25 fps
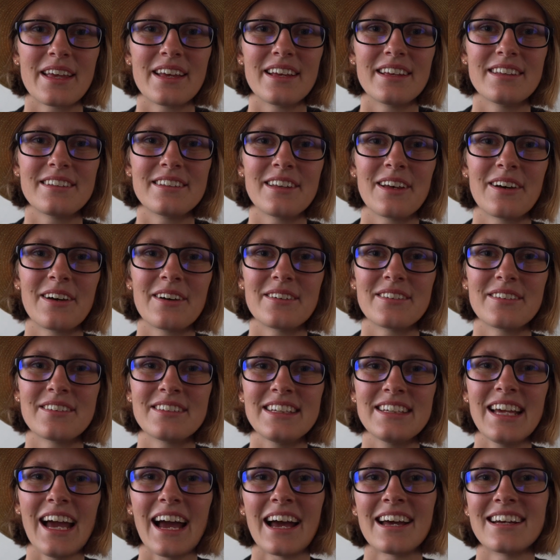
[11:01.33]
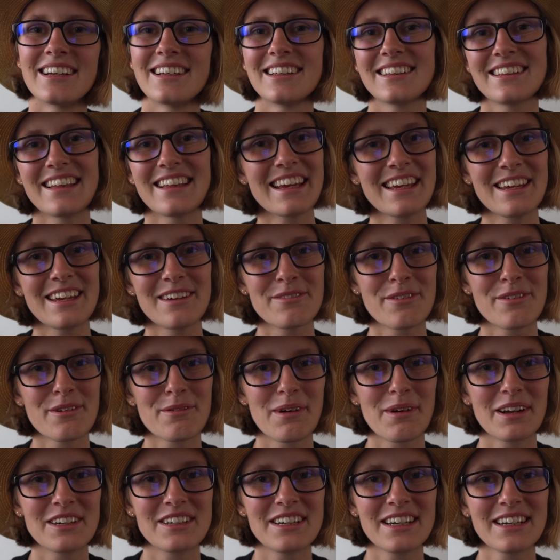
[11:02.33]
So yeah, thank you for
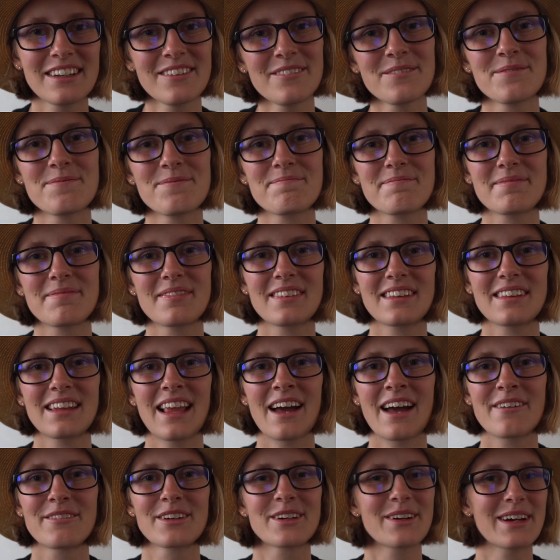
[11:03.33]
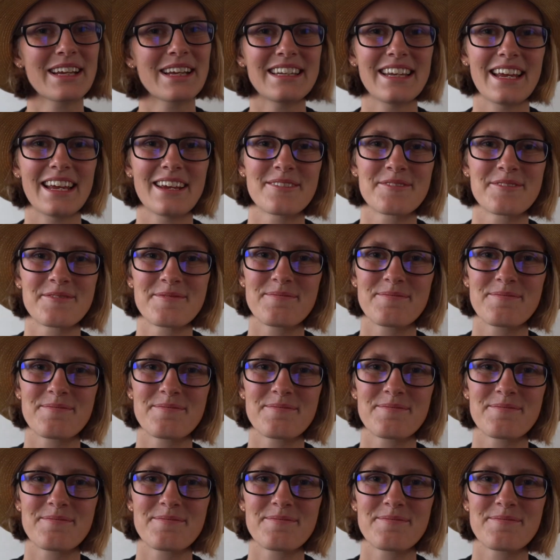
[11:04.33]
watching. Have a great day.